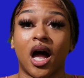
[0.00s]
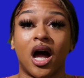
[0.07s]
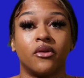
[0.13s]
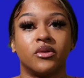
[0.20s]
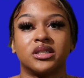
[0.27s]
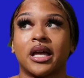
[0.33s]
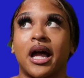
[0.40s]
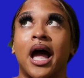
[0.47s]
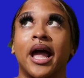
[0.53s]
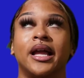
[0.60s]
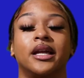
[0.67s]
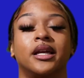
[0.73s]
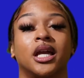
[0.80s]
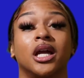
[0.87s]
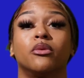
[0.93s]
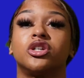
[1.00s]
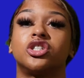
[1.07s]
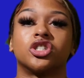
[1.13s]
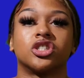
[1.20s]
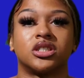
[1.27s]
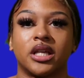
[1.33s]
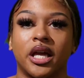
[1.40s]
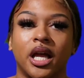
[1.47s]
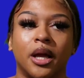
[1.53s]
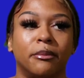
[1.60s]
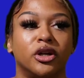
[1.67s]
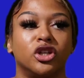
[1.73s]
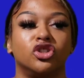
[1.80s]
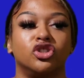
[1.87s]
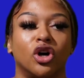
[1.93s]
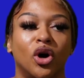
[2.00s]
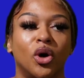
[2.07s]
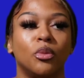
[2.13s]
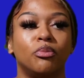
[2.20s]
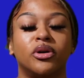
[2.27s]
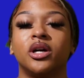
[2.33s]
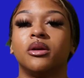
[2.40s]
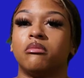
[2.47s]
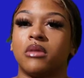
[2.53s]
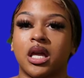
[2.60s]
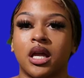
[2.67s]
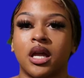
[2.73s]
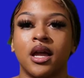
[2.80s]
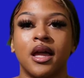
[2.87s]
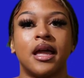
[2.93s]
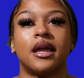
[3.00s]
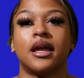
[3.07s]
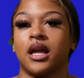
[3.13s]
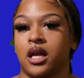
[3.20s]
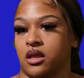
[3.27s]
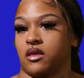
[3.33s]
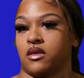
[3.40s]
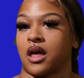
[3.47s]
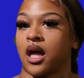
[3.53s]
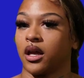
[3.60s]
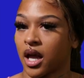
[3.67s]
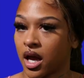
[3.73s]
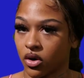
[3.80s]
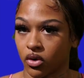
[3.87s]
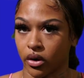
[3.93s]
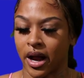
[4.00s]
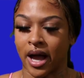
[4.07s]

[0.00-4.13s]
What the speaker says: I was like, I get what you're saying, but don't put me in that category.